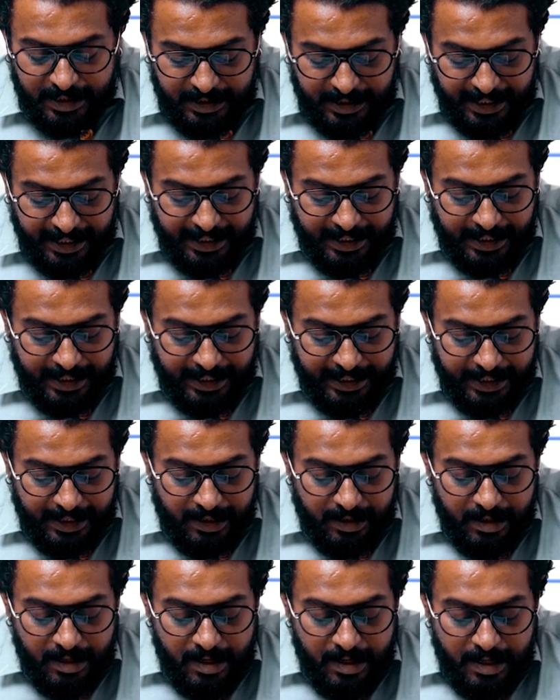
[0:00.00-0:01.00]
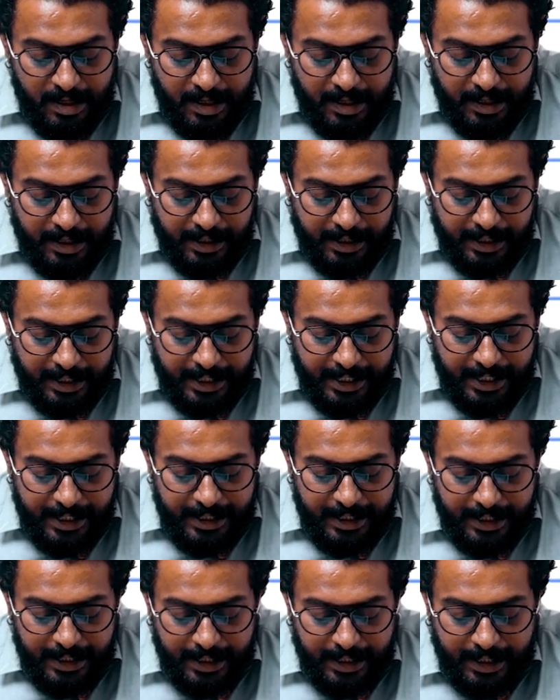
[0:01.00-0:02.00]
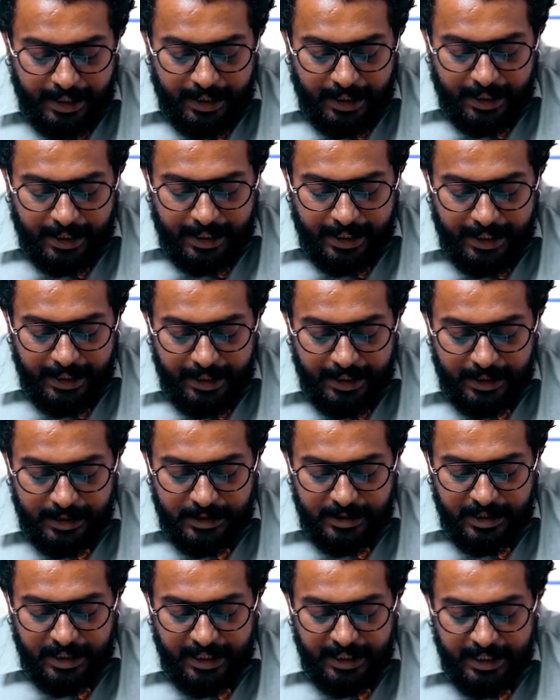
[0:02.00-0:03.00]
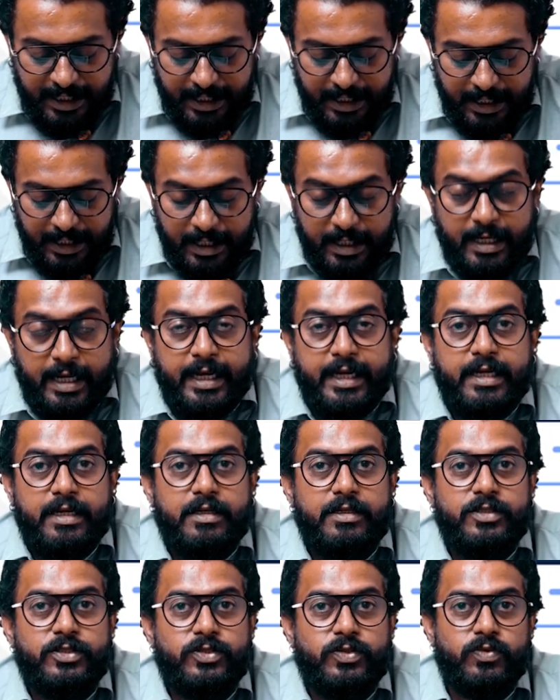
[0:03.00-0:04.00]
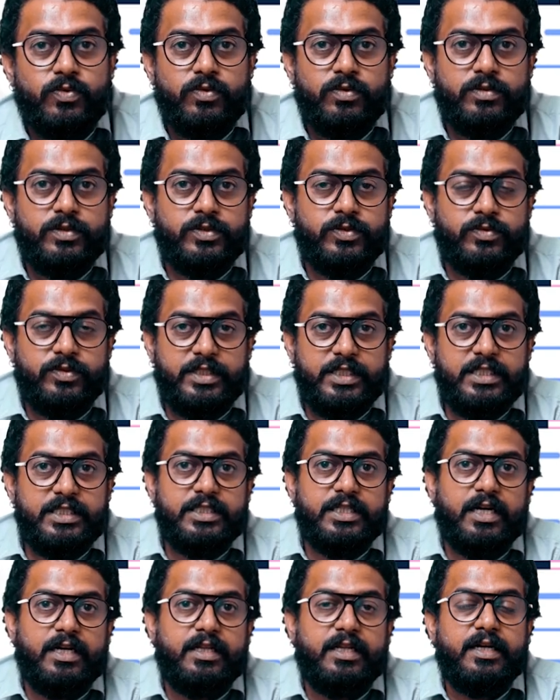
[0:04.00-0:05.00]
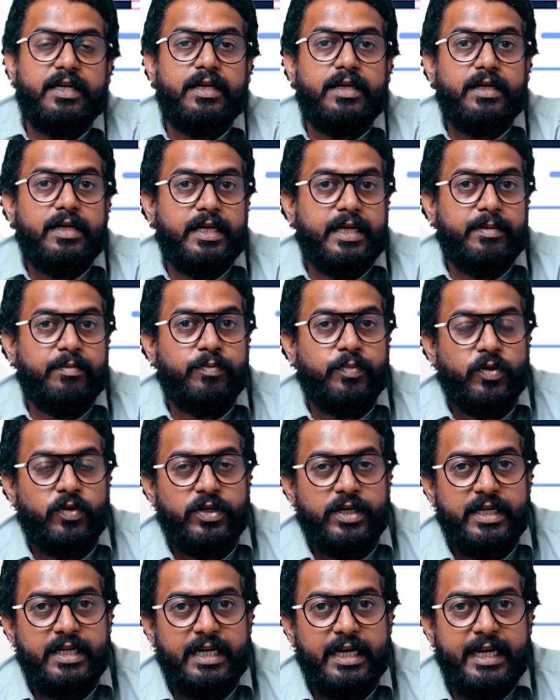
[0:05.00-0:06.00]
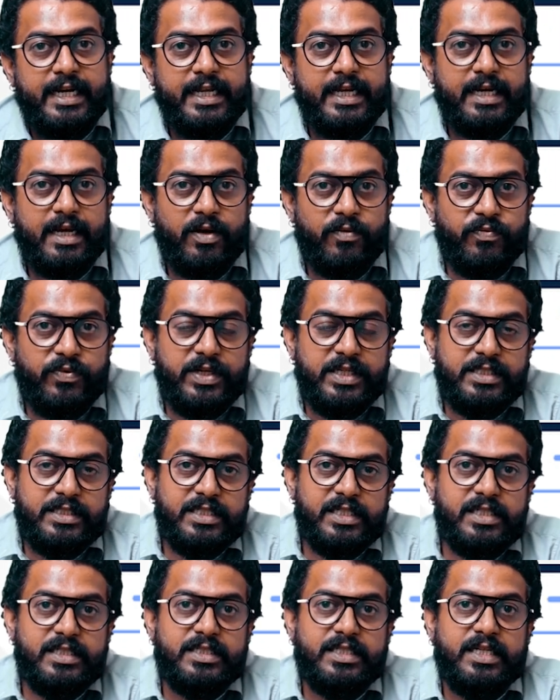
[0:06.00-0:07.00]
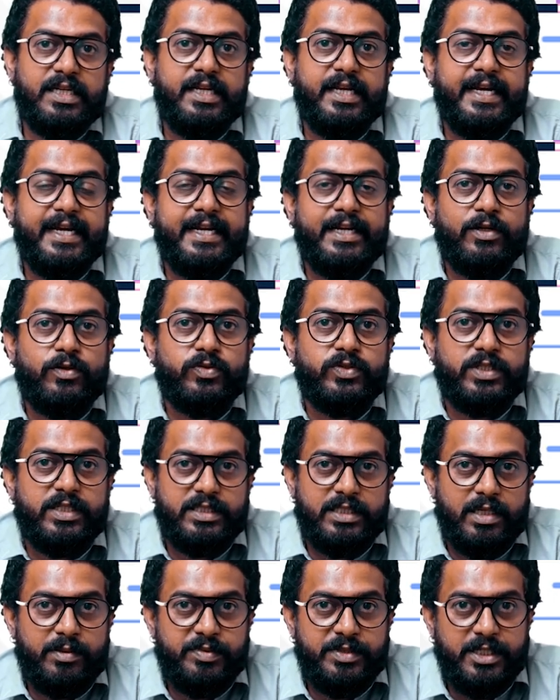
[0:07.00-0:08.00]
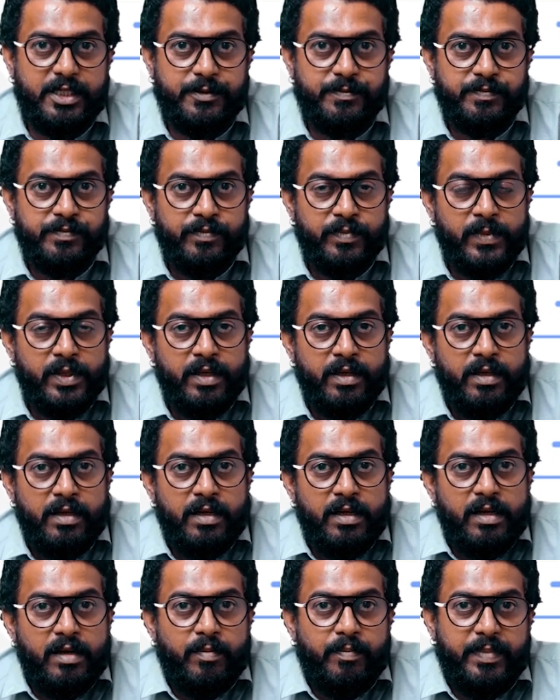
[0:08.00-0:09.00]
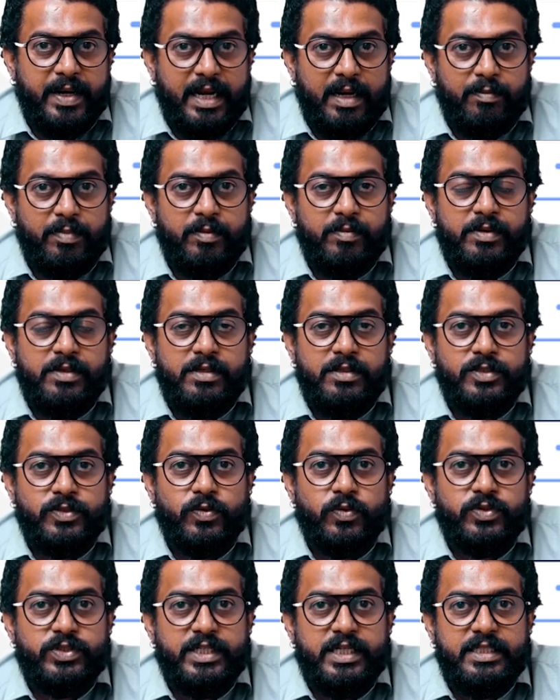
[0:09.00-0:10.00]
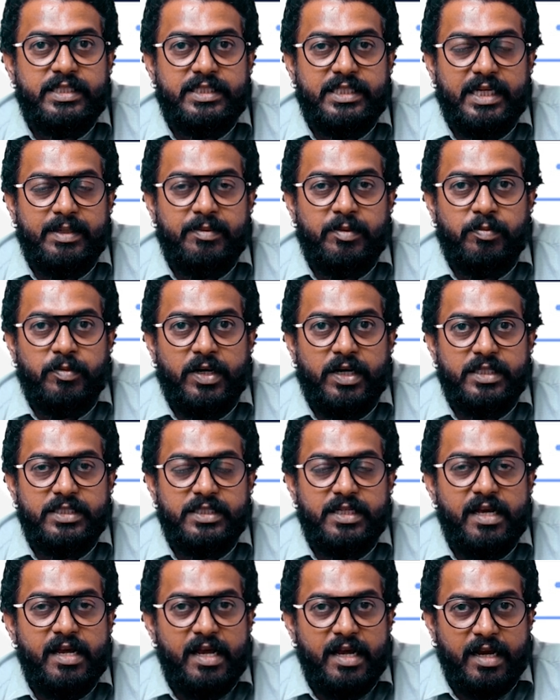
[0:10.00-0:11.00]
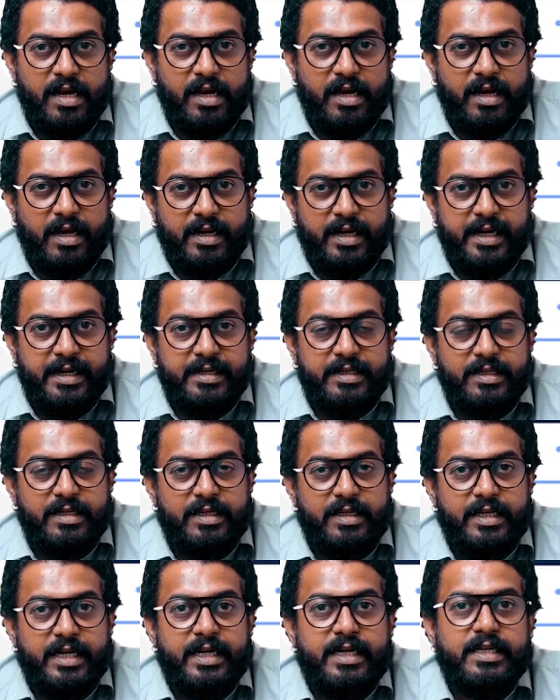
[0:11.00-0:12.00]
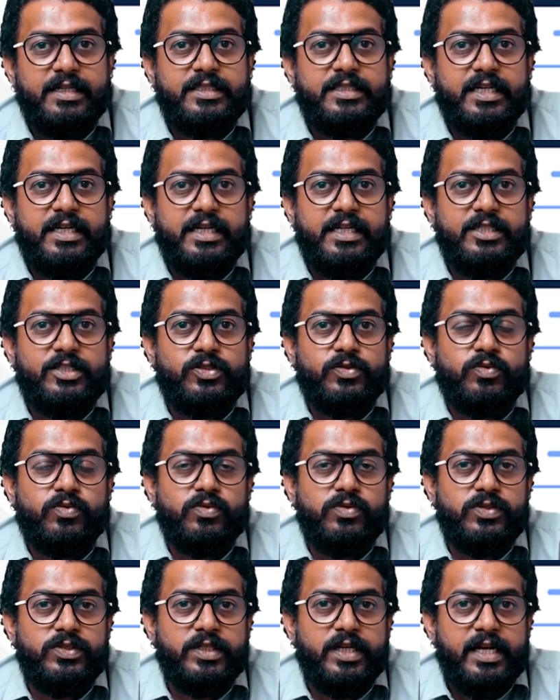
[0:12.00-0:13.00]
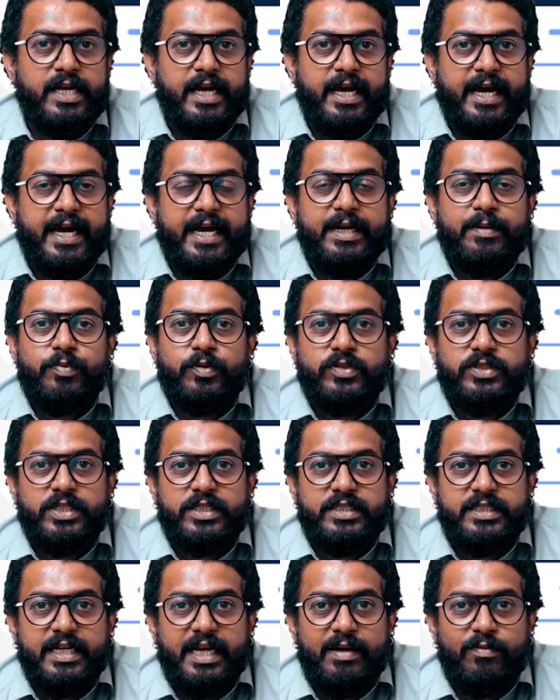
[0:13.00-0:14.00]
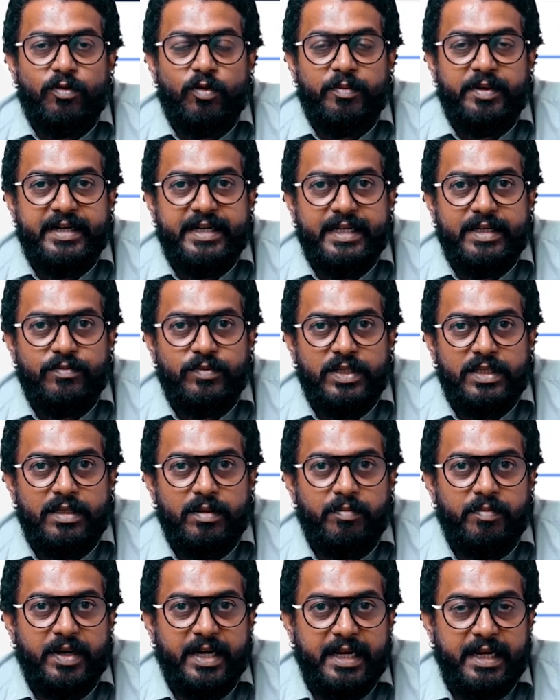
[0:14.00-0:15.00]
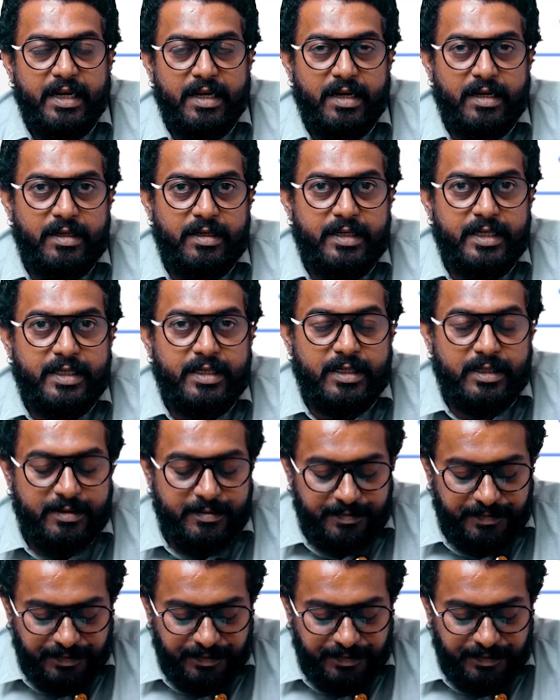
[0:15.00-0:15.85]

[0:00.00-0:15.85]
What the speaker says: I said earlier, red current jelly like stool. So these are the important clinical features in intussusception: palpable sausage shaped mass, current red jelly stools, and projectile vomiting with bile content.